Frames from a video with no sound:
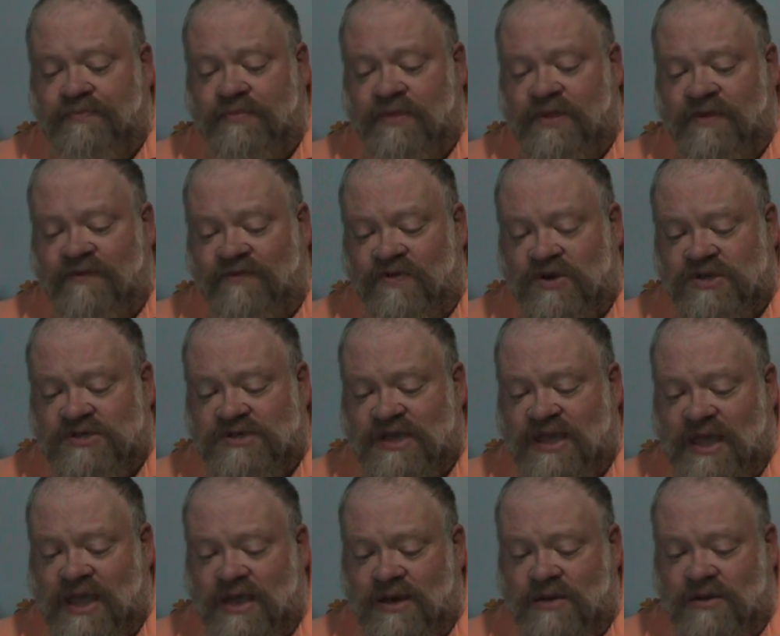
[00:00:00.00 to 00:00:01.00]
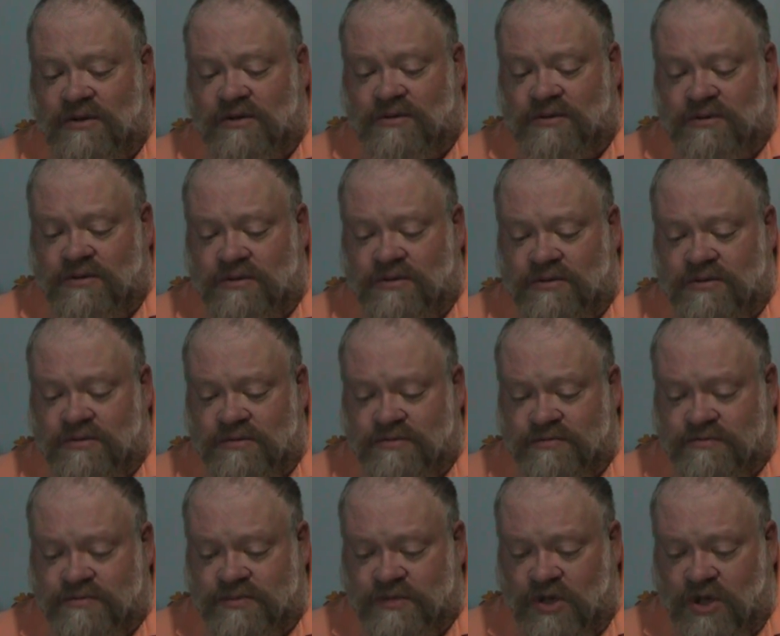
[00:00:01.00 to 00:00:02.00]
The first candle,
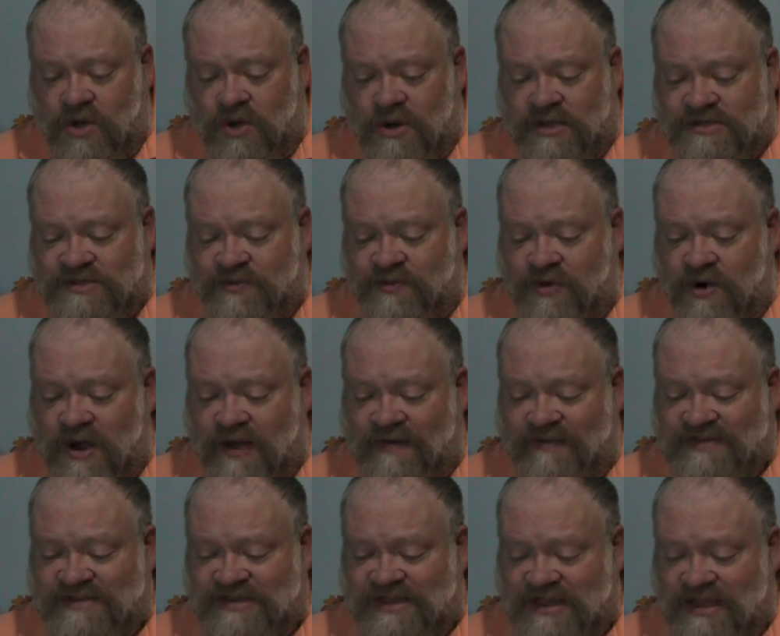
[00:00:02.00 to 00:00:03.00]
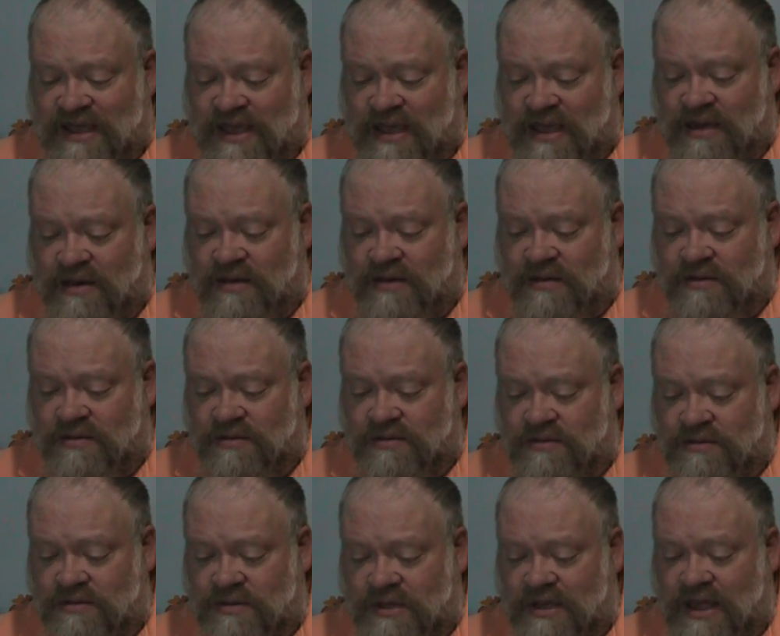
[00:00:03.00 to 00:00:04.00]
known as a prophecy candle,
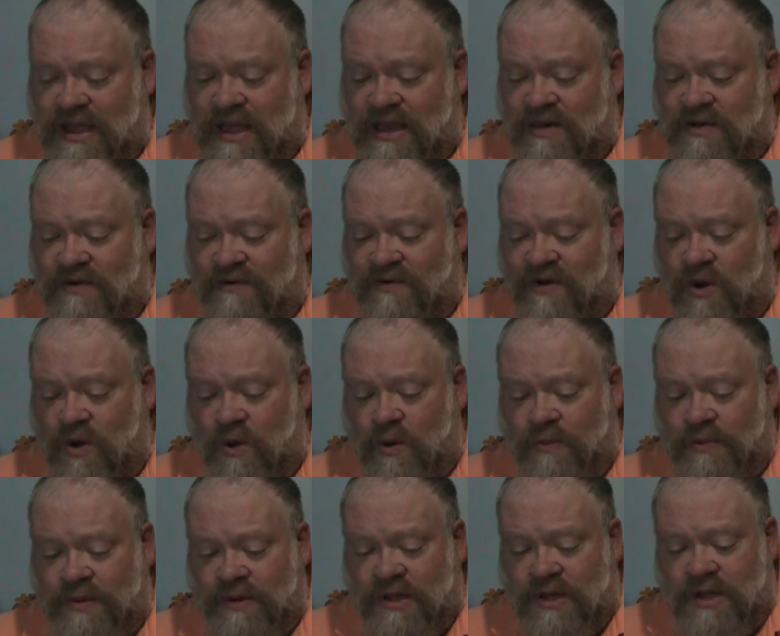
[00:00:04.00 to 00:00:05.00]
the candle of hope,